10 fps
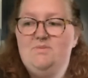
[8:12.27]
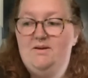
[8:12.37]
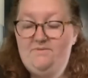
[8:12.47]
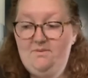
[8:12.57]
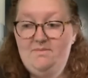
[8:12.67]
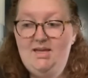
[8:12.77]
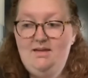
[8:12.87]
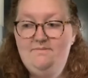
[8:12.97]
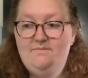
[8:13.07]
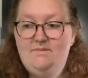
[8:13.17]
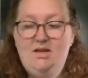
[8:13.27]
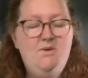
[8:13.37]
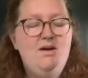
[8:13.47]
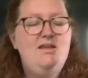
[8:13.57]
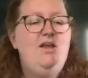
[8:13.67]
But for me, you know
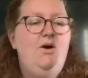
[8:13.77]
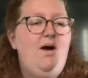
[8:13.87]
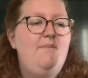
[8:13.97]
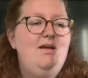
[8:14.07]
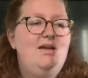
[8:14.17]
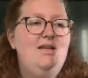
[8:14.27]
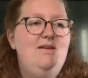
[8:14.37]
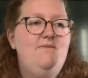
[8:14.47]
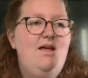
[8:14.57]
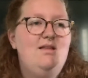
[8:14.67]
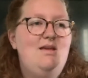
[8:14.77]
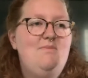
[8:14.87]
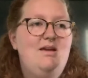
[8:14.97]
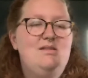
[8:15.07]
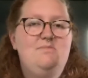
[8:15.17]
what? No, I'm not going to invalidate
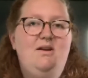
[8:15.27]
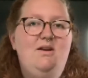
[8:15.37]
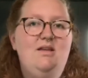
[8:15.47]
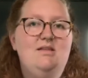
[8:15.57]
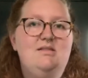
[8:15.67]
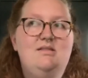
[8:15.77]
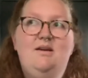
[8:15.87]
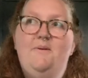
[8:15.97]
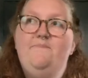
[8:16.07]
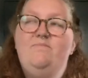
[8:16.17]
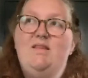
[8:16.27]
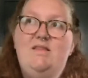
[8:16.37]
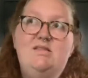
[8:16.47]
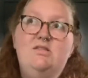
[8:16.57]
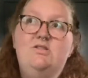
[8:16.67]
my experience.
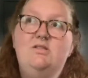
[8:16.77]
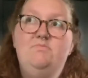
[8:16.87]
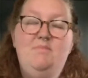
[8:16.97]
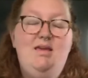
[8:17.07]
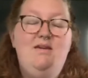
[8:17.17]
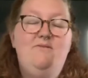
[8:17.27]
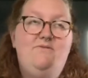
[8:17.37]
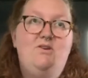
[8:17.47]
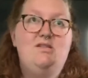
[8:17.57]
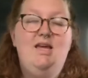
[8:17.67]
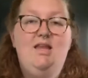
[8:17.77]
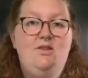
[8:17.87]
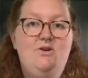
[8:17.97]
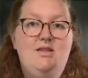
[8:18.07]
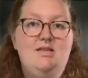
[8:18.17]
This is just me firsthand
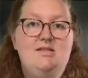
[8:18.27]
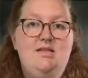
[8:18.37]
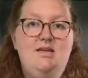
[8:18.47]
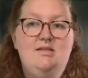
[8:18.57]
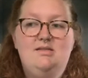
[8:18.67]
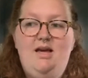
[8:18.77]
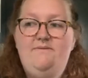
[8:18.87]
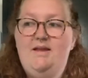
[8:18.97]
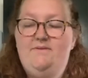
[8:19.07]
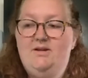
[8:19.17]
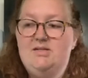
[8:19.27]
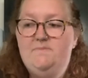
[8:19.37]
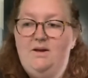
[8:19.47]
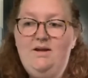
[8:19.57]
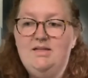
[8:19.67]
learning these things. I've never
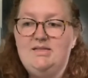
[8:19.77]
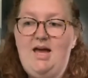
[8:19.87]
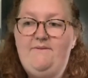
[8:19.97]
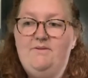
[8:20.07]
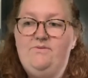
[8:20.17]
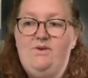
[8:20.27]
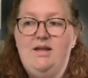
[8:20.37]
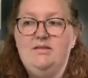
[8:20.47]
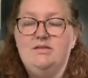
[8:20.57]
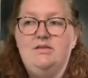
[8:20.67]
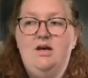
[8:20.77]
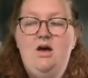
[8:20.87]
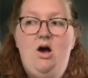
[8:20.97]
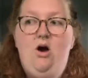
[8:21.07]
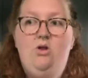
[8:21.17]
experienced having friends
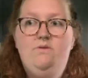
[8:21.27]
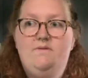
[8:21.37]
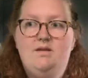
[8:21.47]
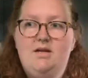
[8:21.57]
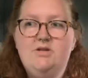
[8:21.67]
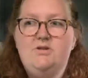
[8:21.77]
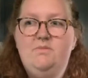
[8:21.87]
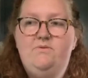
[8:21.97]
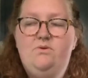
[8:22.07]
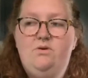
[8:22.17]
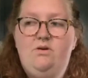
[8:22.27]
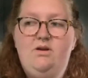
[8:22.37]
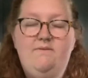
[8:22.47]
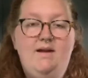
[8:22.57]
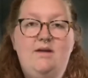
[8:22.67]
all over the country before, or
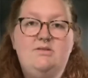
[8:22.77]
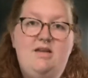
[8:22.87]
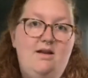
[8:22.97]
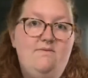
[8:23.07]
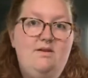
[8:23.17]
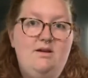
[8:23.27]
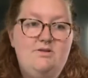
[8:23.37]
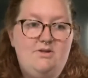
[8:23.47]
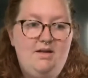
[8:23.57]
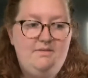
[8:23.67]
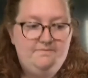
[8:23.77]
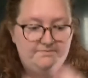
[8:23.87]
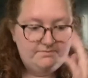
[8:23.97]
even outside of the country.